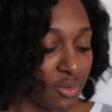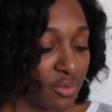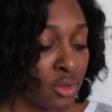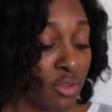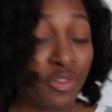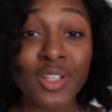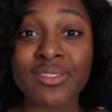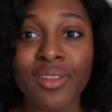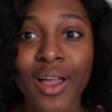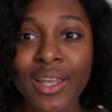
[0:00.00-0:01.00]
So the
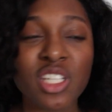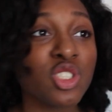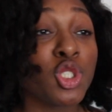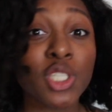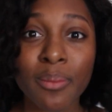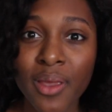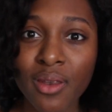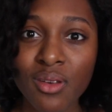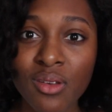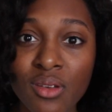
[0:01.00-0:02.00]
first line, Jimin.